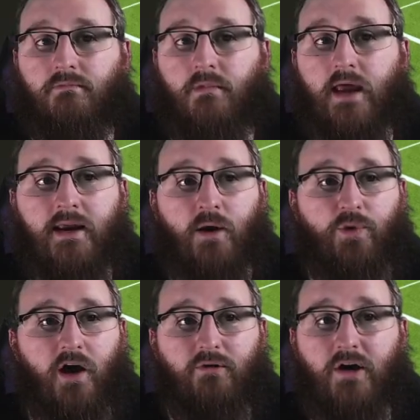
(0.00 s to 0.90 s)
And now we
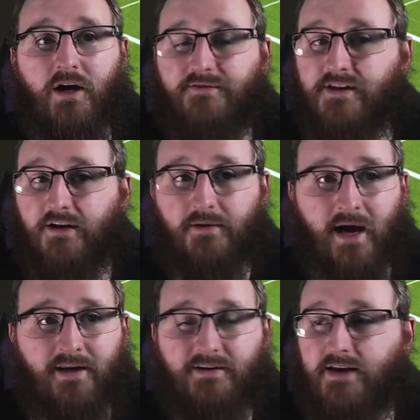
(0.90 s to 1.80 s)
are at half-time
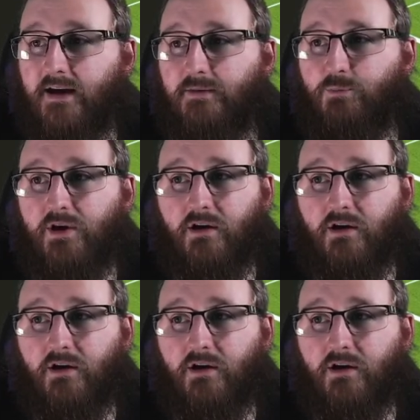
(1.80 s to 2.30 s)
and yeah, we are